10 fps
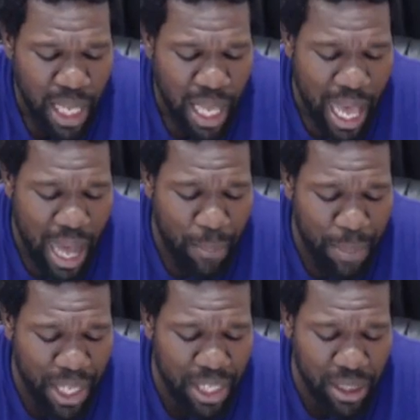
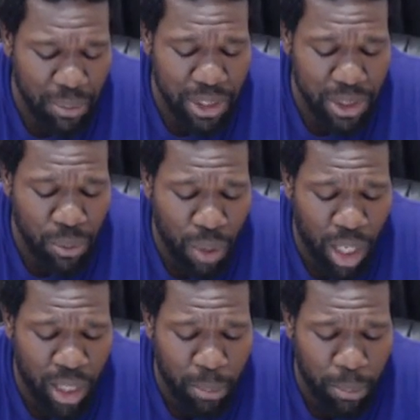Howbeit there was a
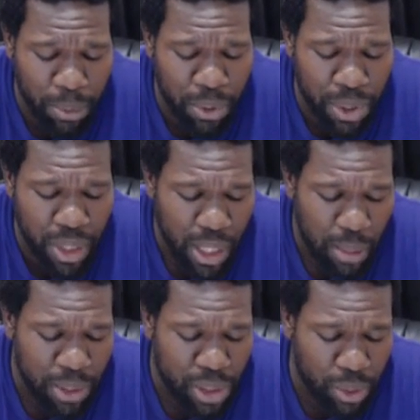water brook
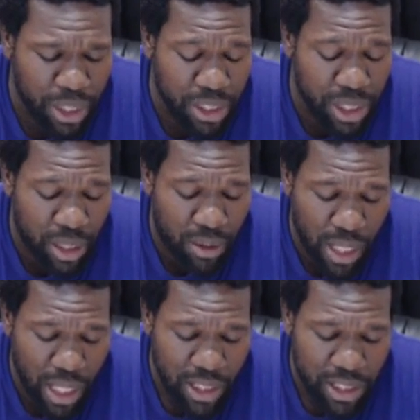between them.
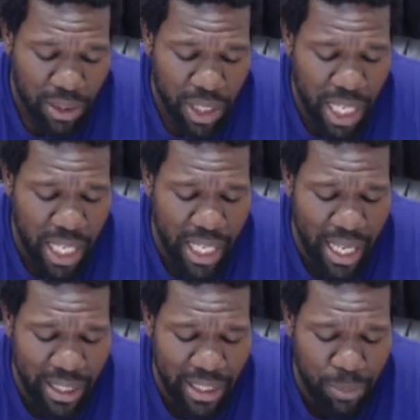So he
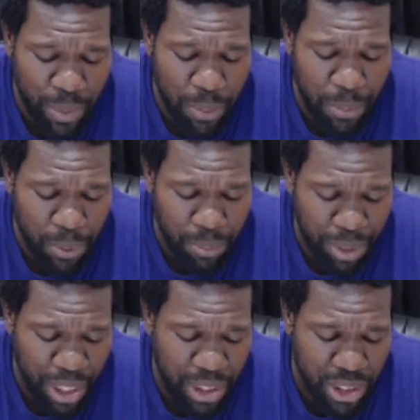and his people
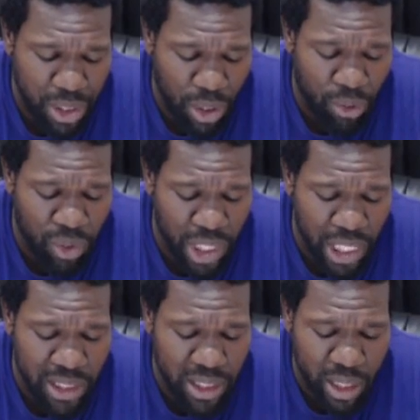pitched over
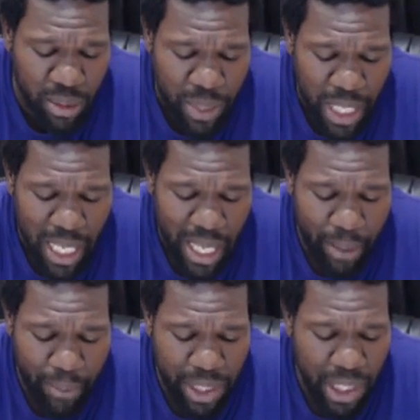against them.
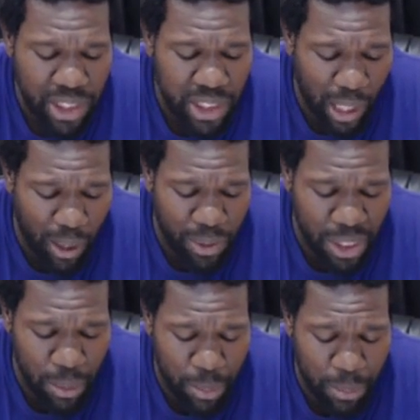And when he saw
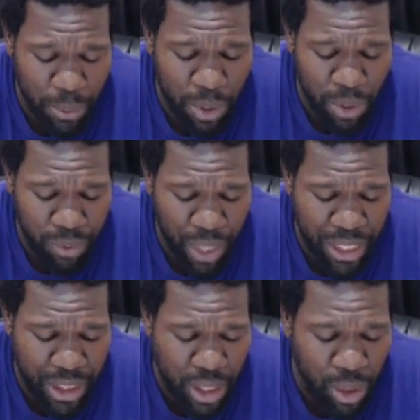that the people were
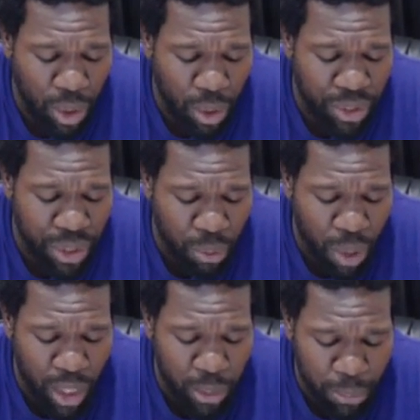afraid to go over the
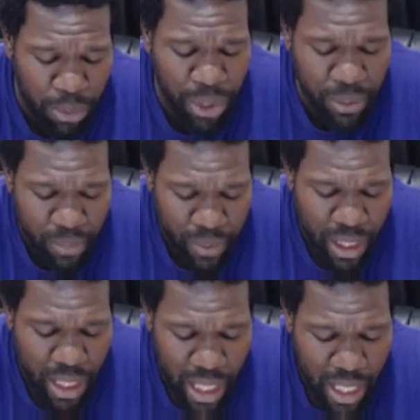water brook,
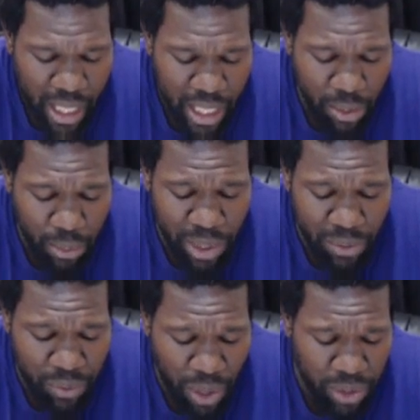he
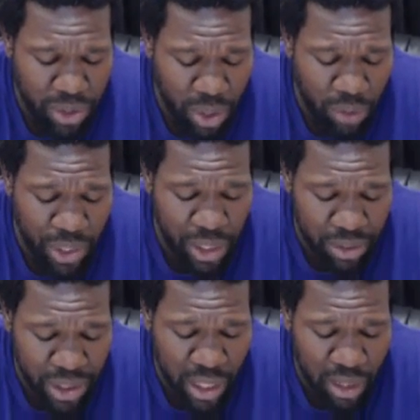went first over
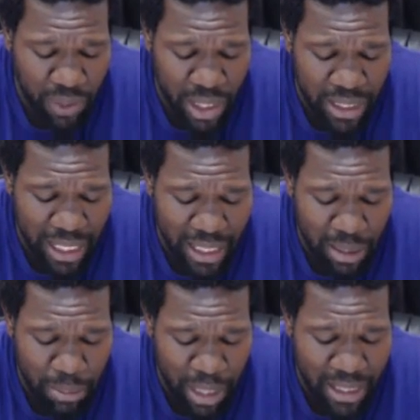himself, and then
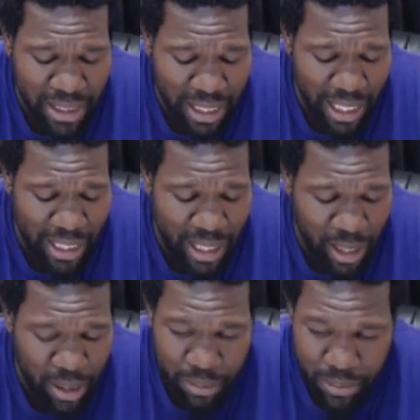the men seeing
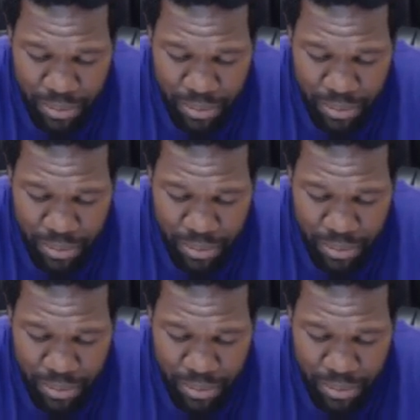him